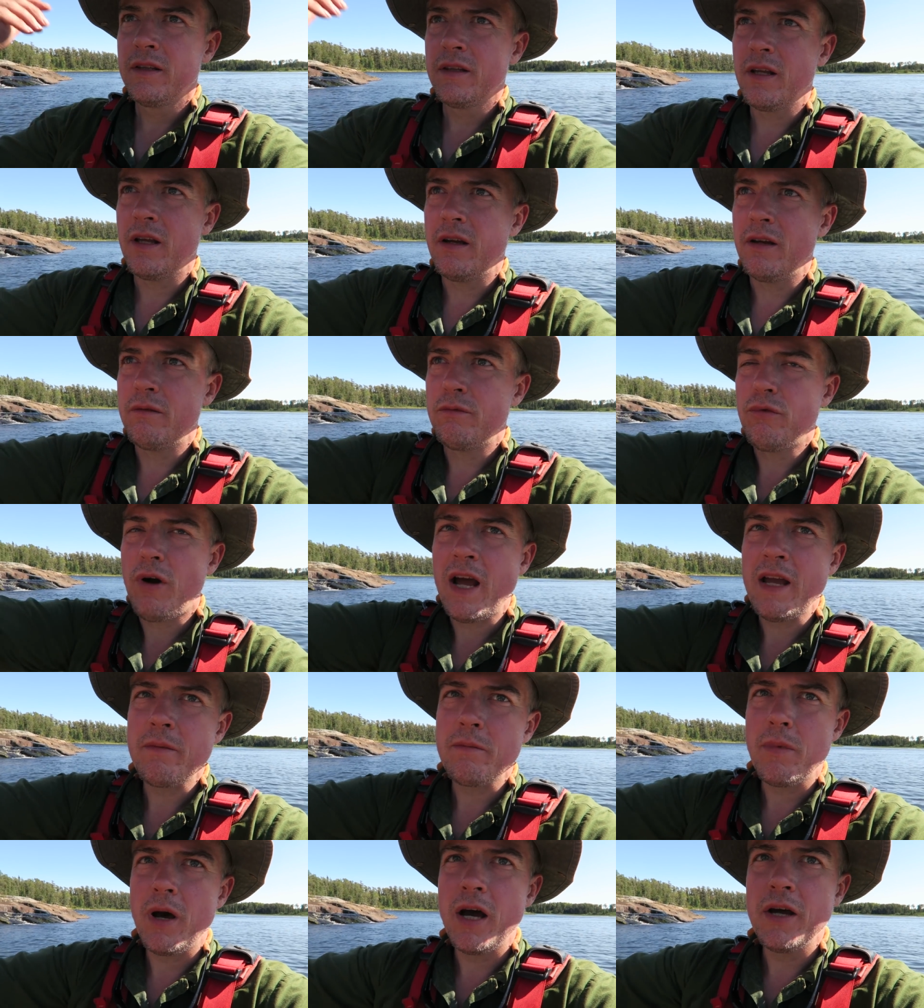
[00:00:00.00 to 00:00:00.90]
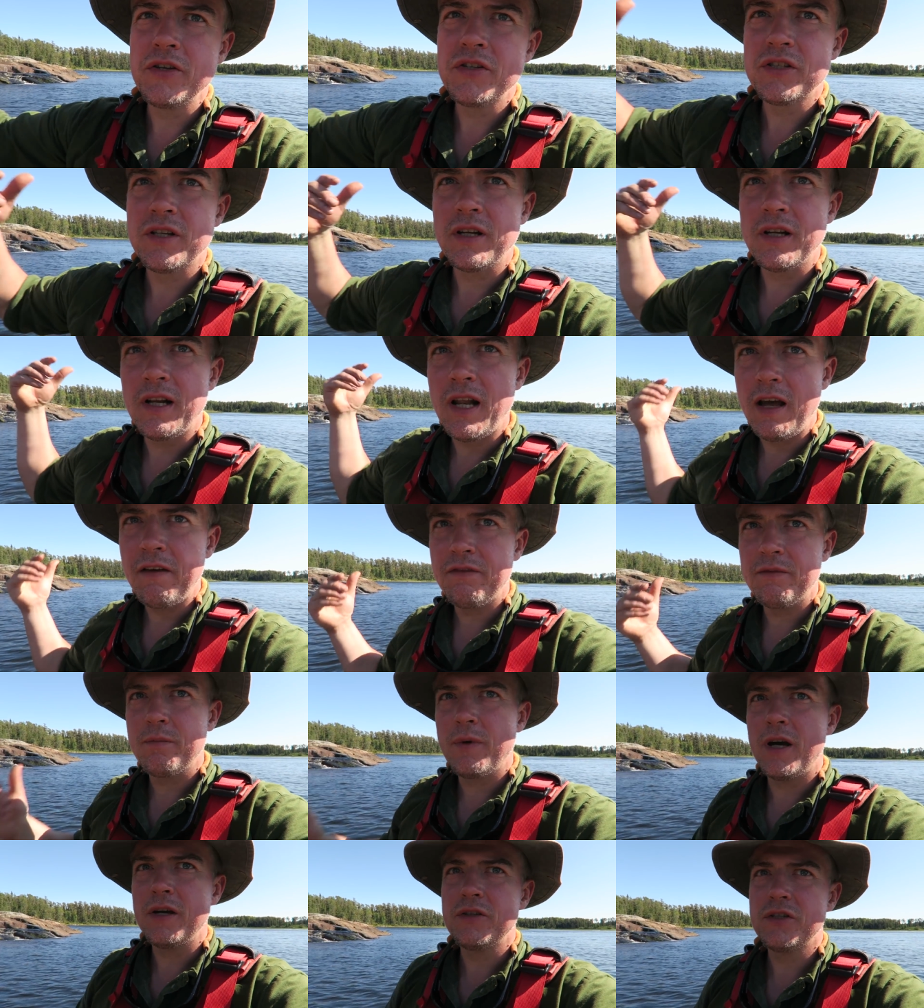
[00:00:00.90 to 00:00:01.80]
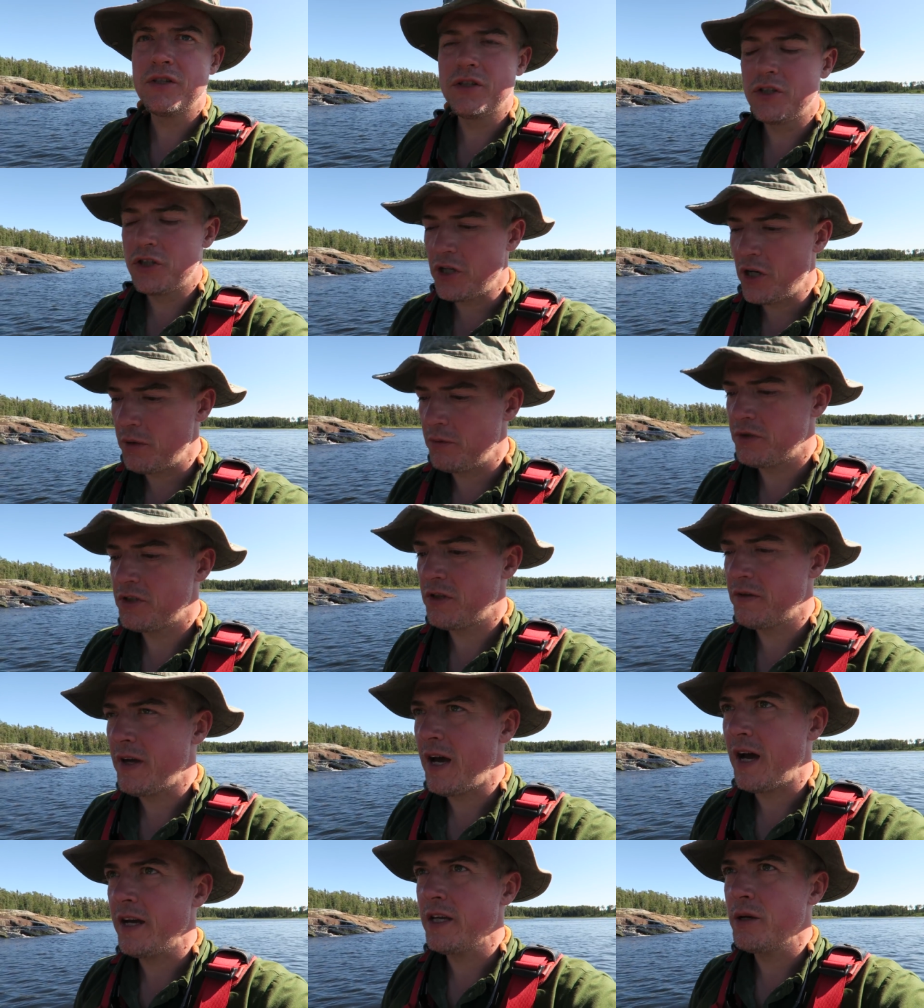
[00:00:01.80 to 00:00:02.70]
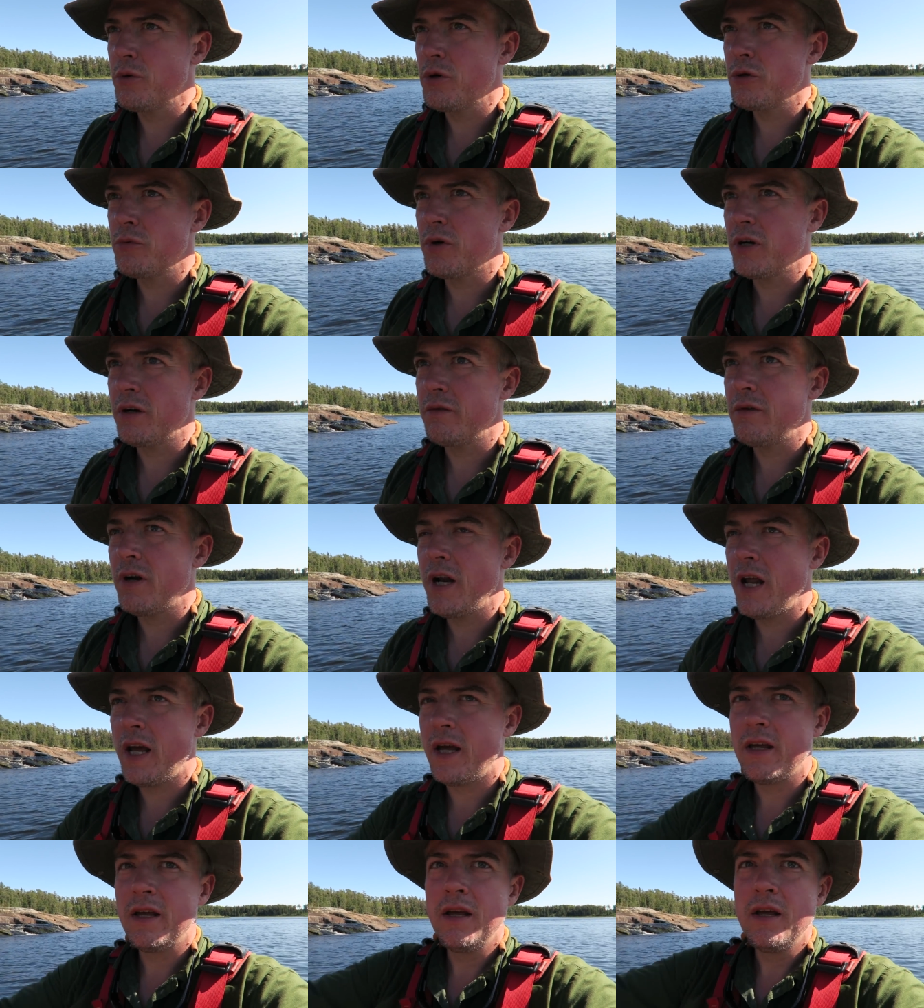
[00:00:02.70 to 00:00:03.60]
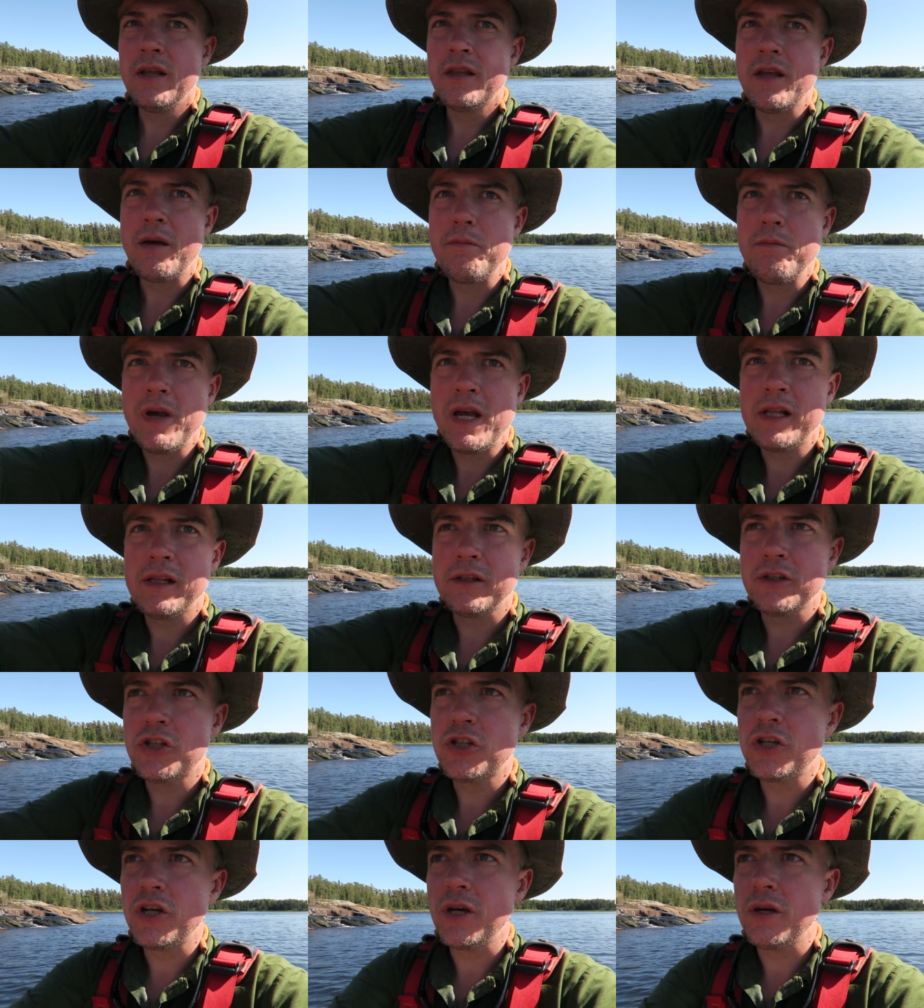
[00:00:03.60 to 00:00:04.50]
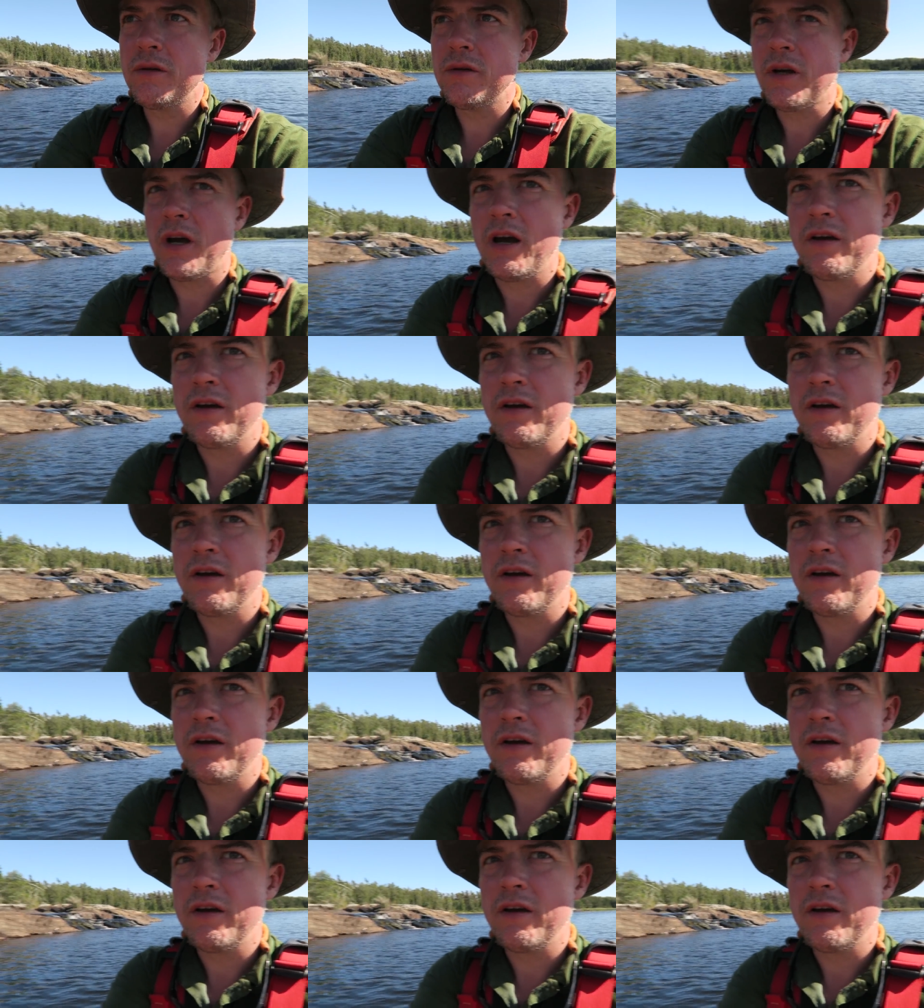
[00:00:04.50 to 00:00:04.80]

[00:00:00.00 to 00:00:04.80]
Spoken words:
rightmost and leftmost chutes of that, you wouldn't want to run it. The middle chute